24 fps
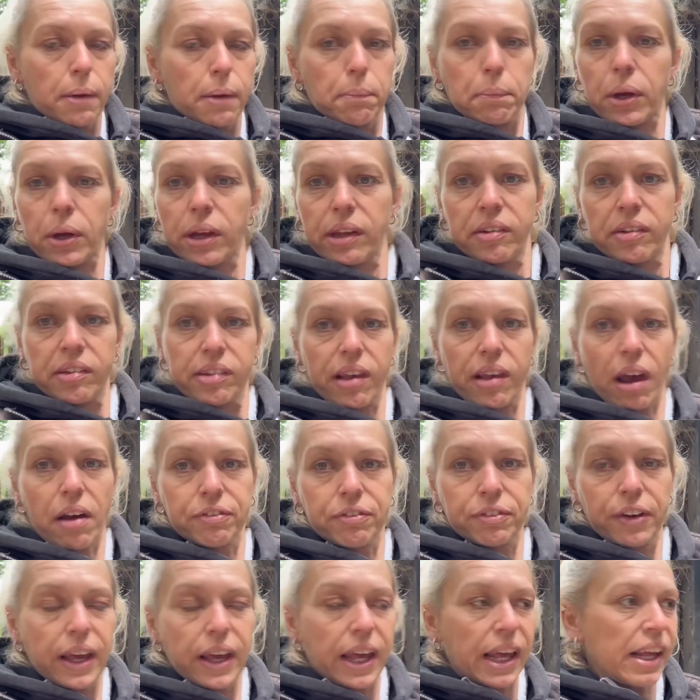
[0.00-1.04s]
put his
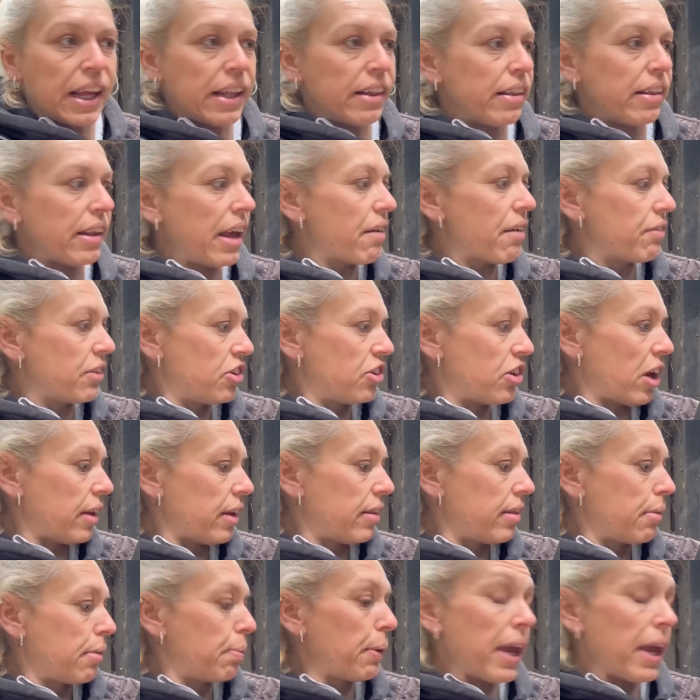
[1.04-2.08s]
stuff in the other
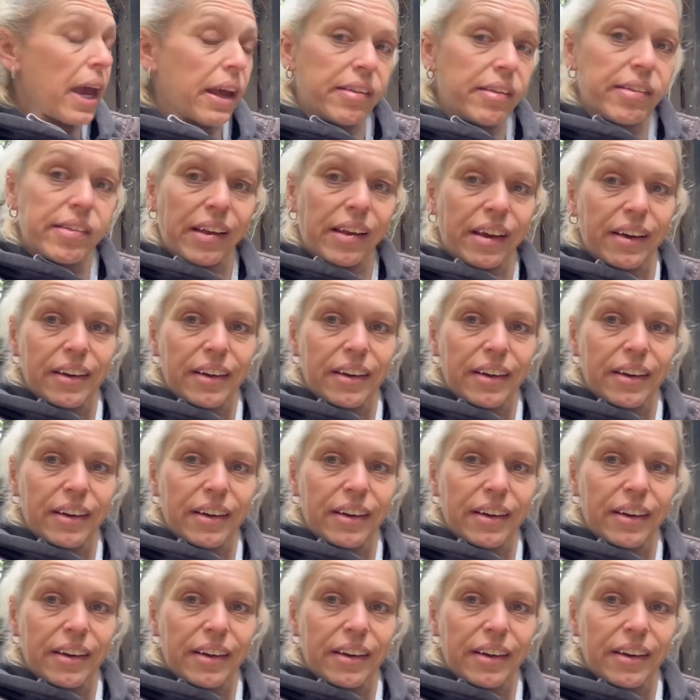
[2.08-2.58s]
sheds. But yes,